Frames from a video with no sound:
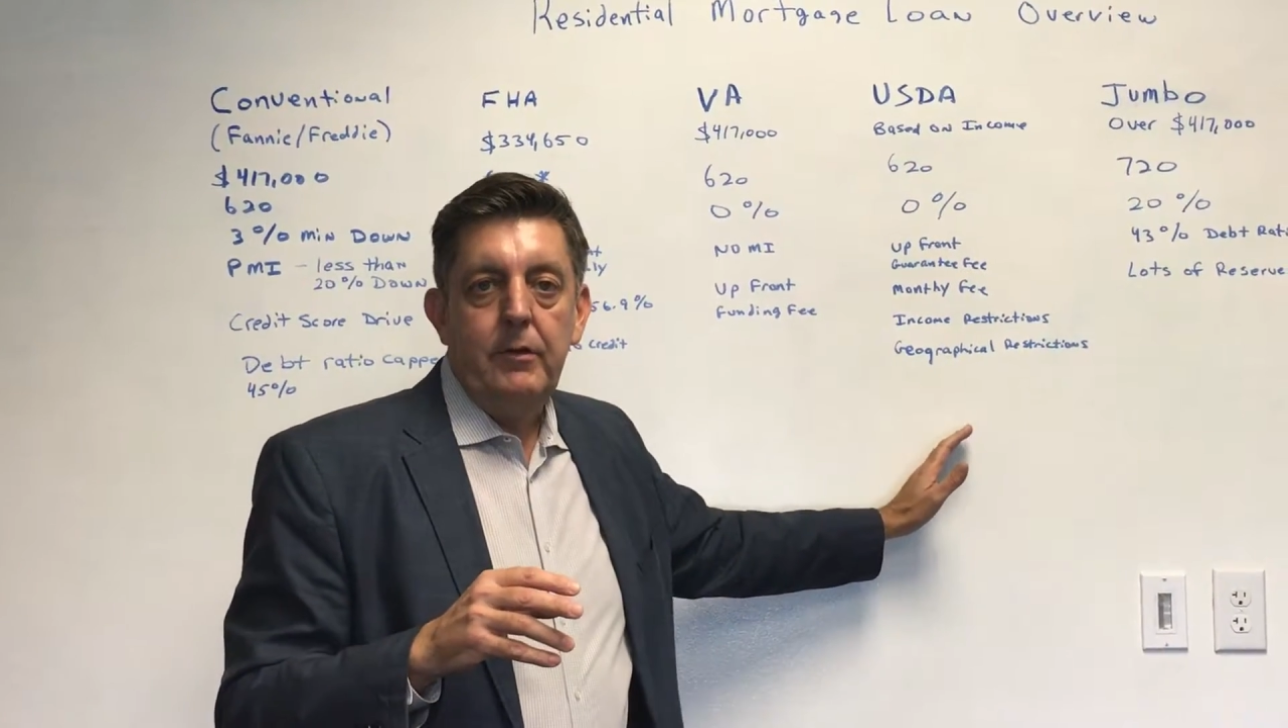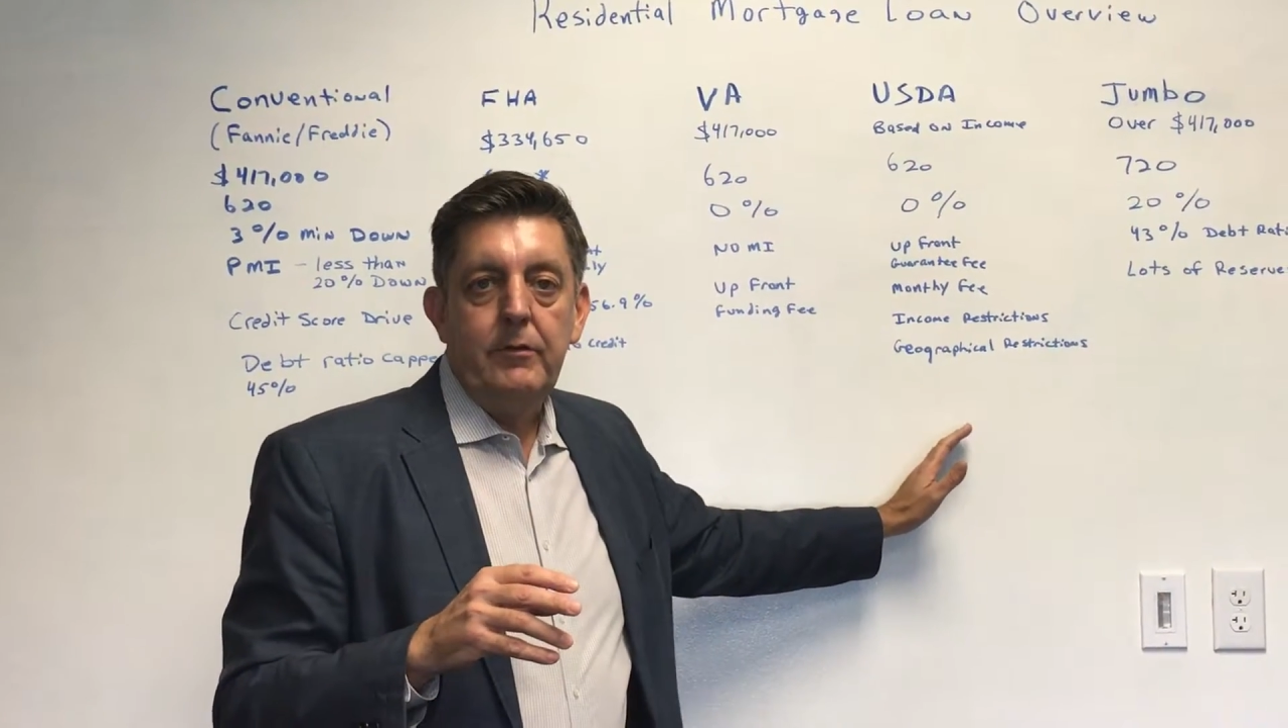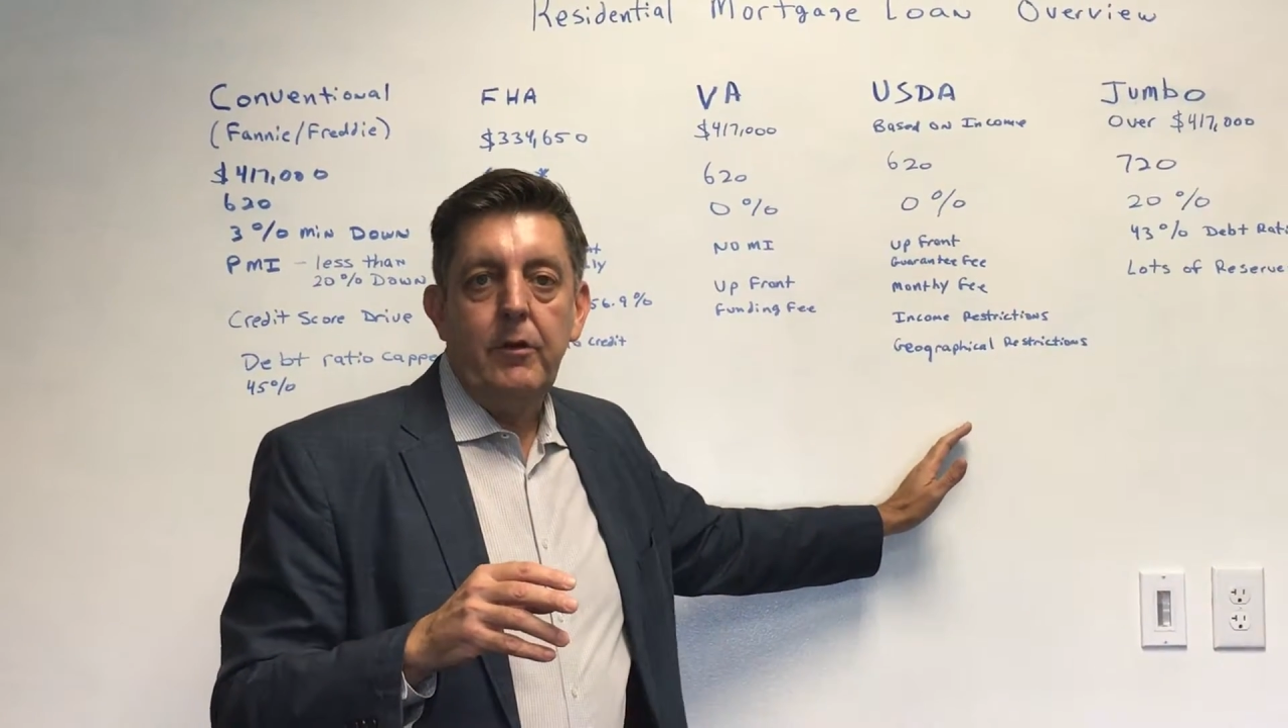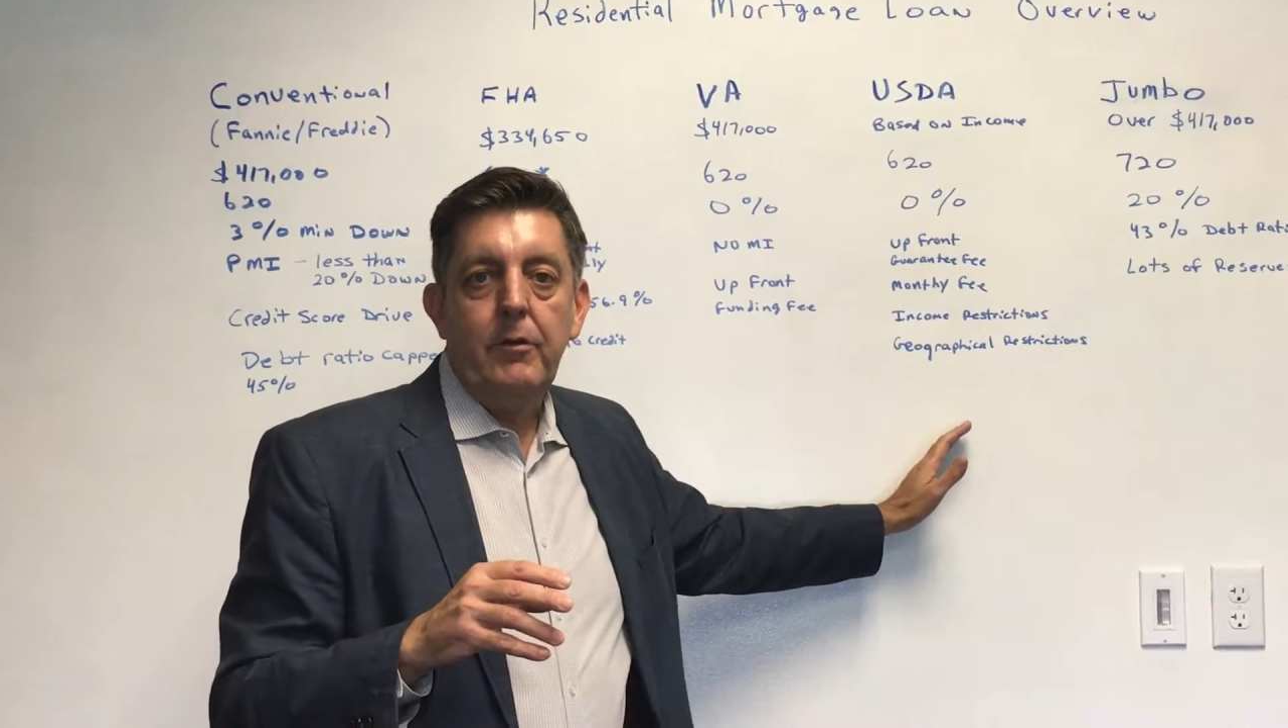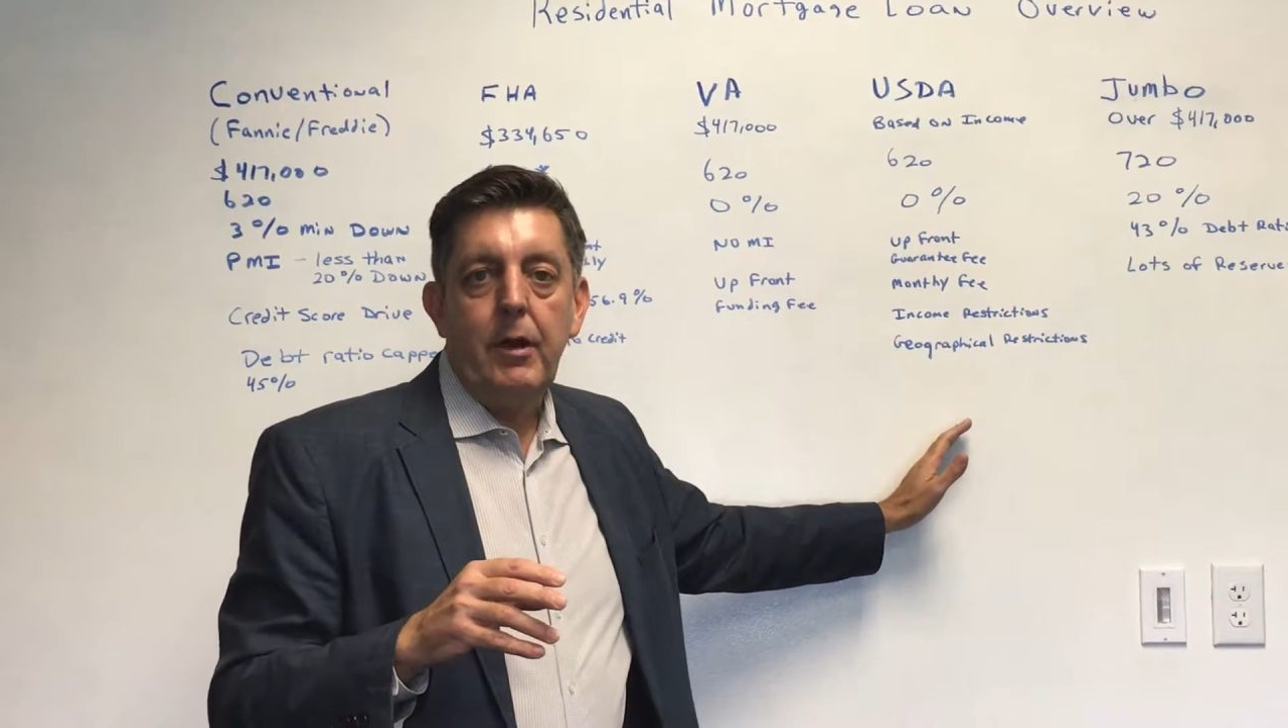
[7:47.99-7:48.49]

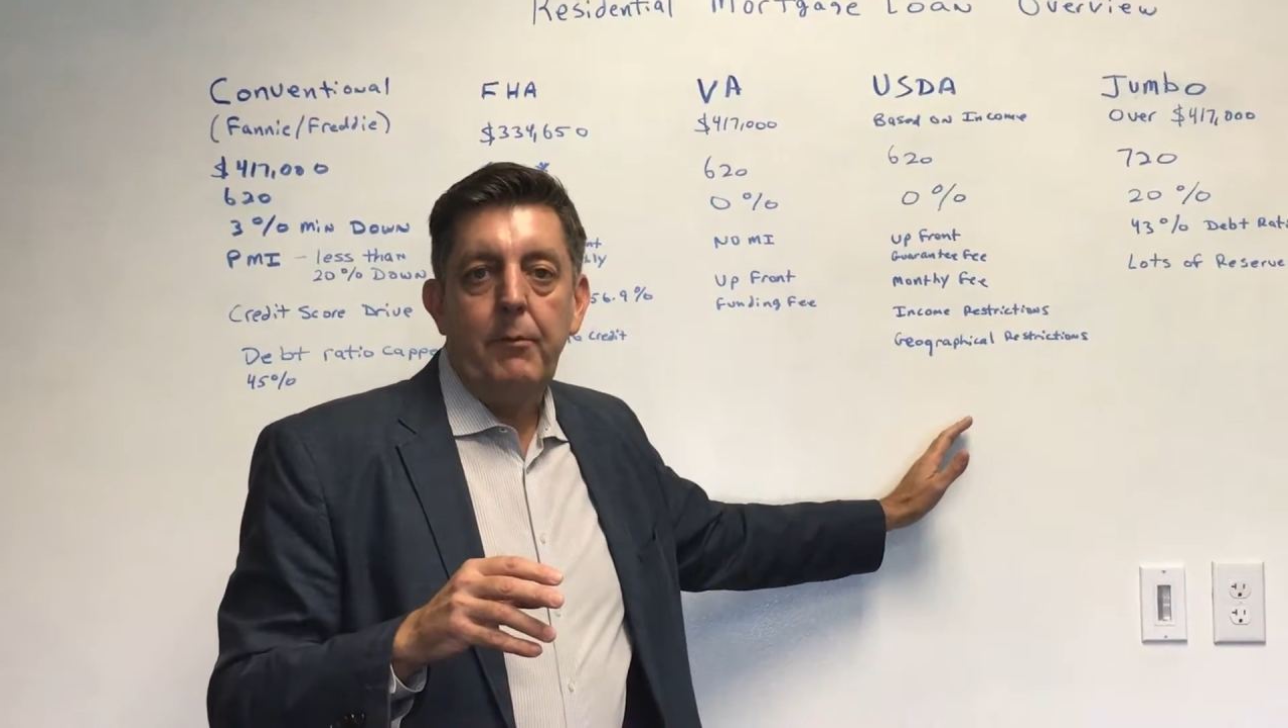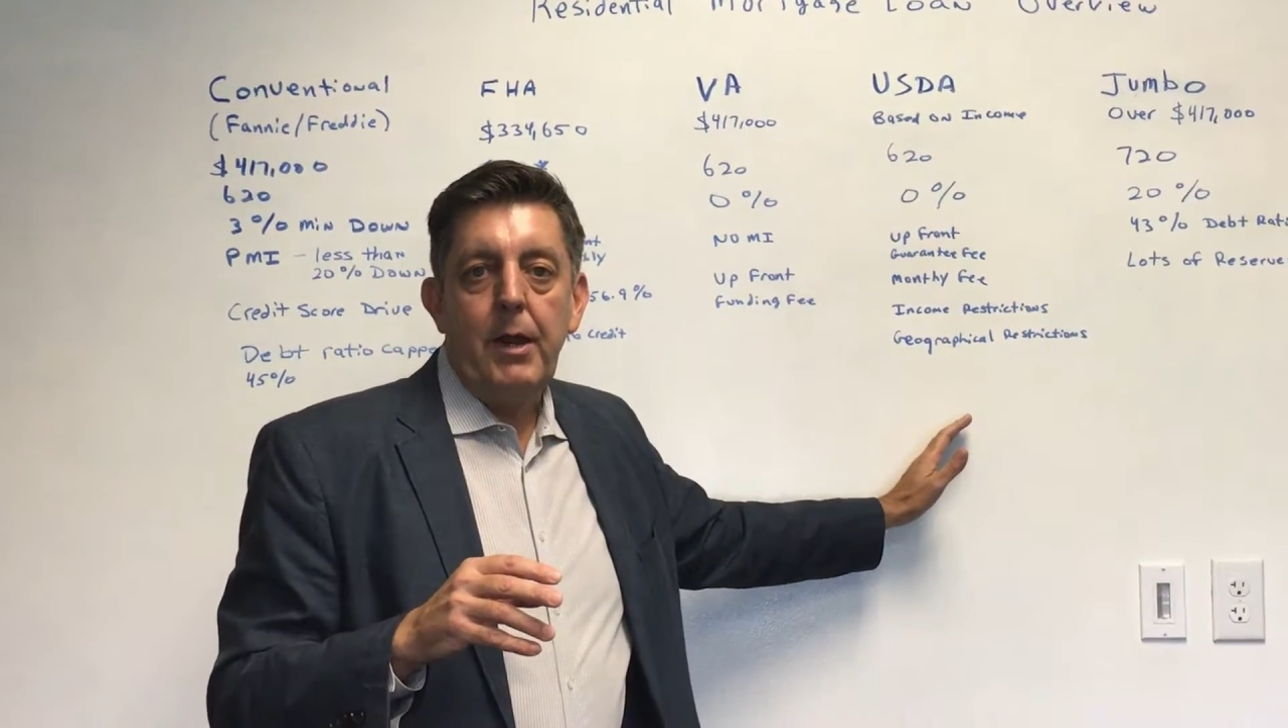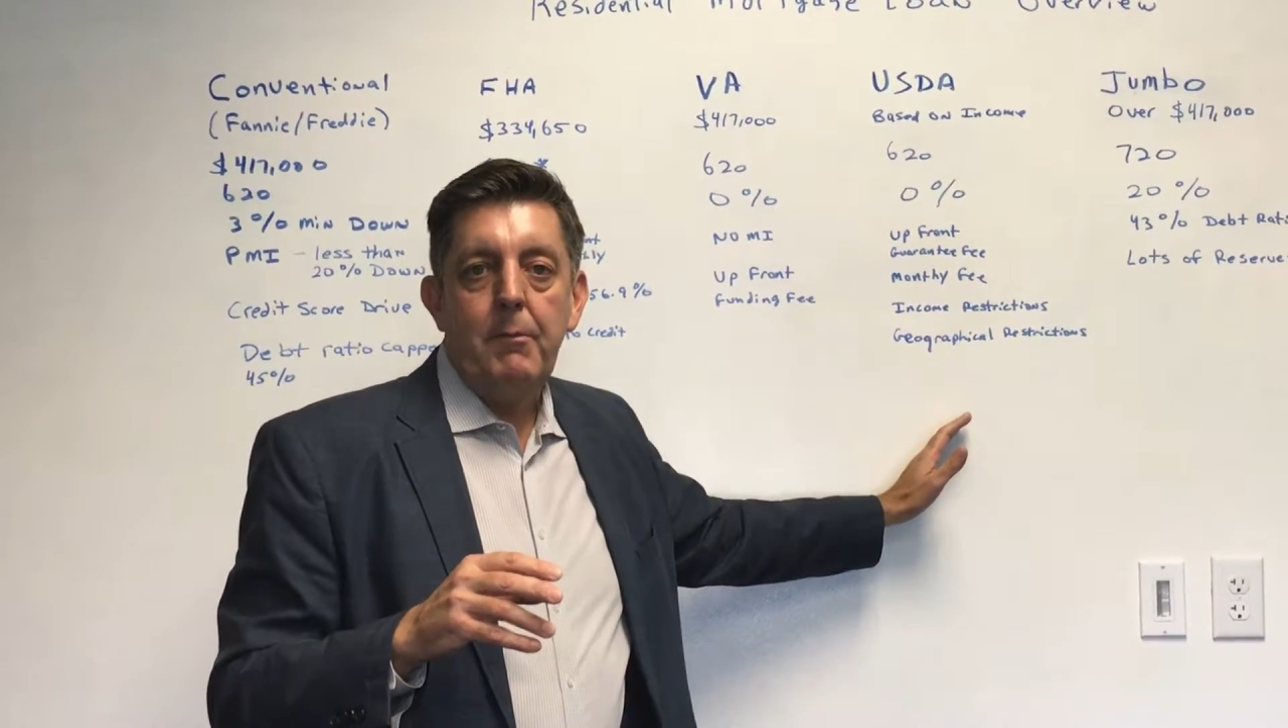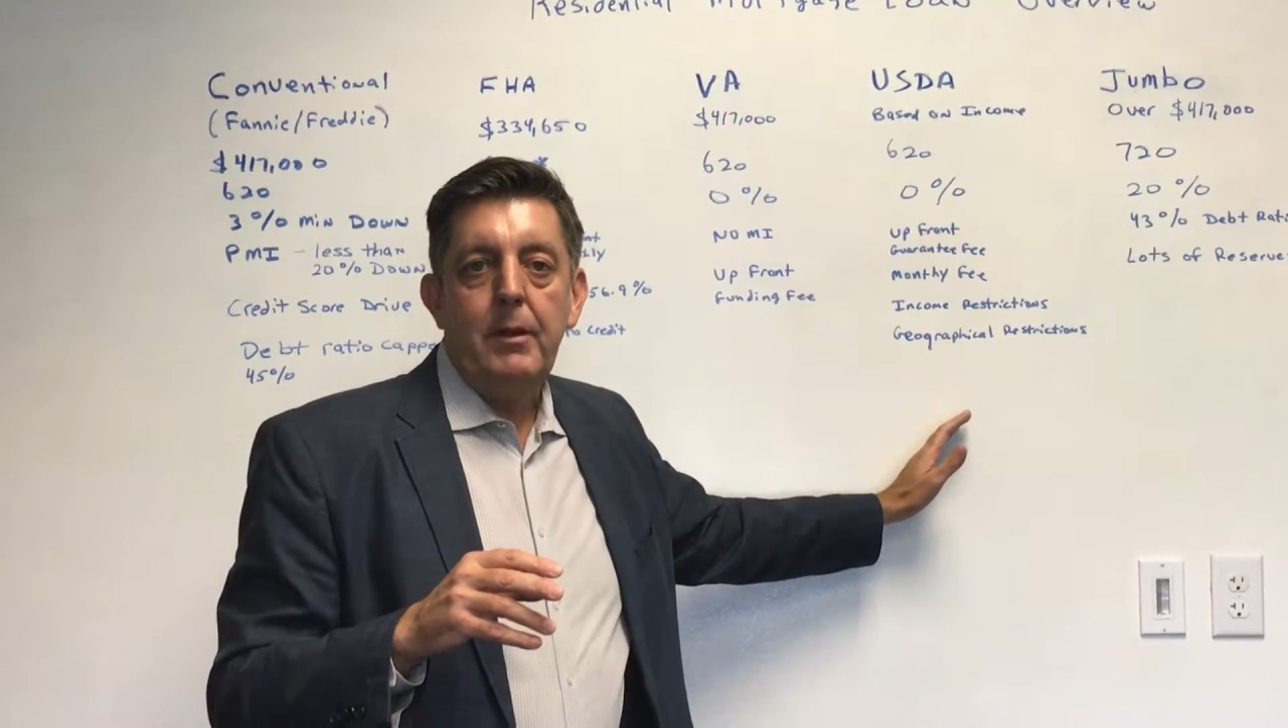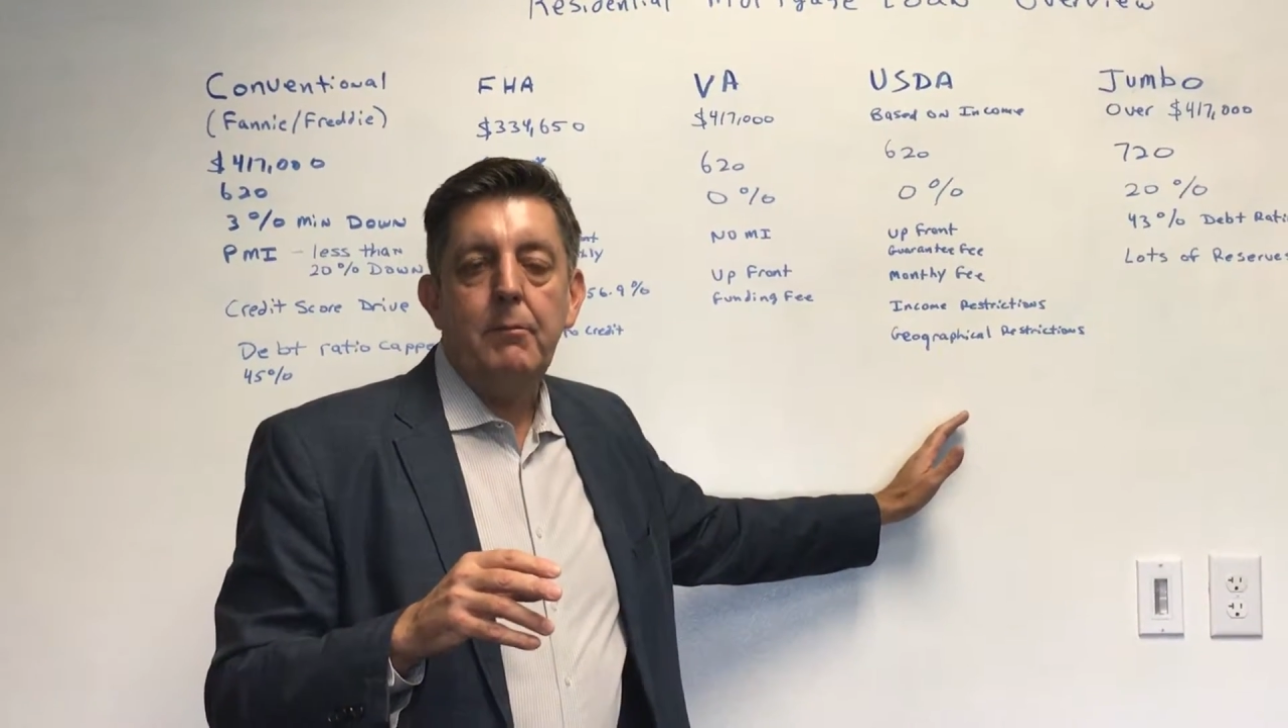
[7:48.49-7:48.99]
zero down
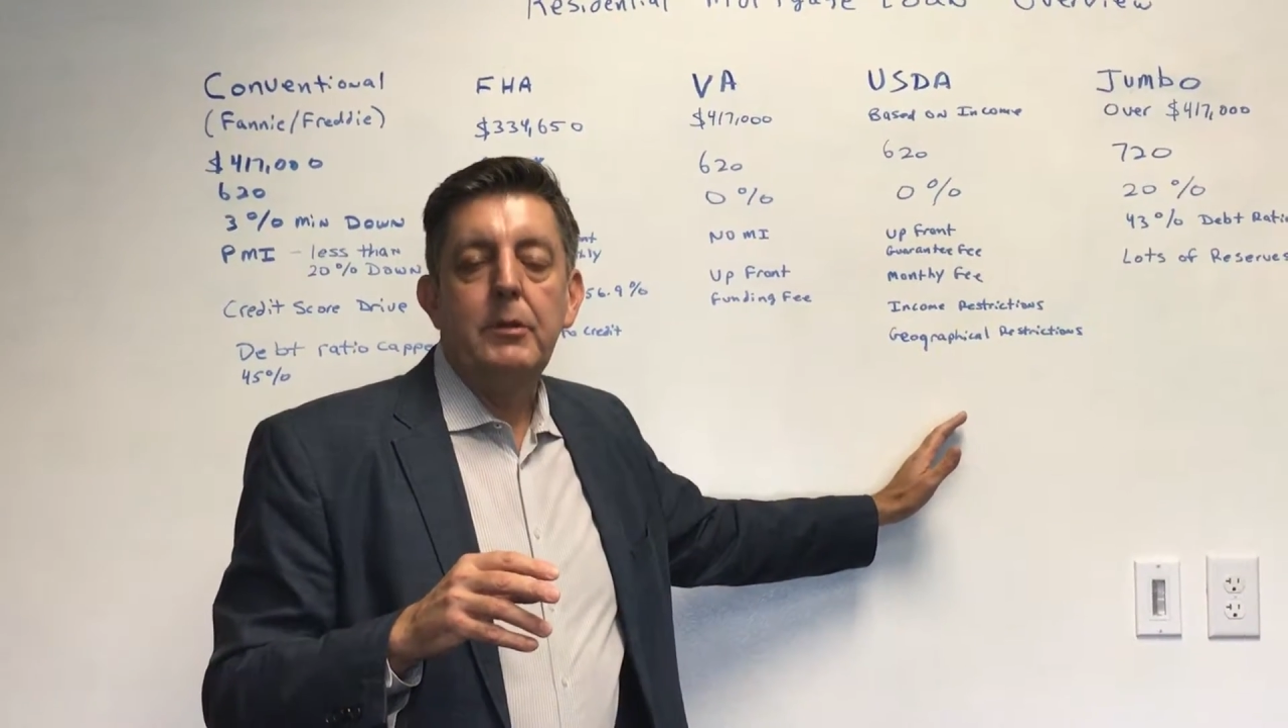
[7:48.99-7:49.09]
payment,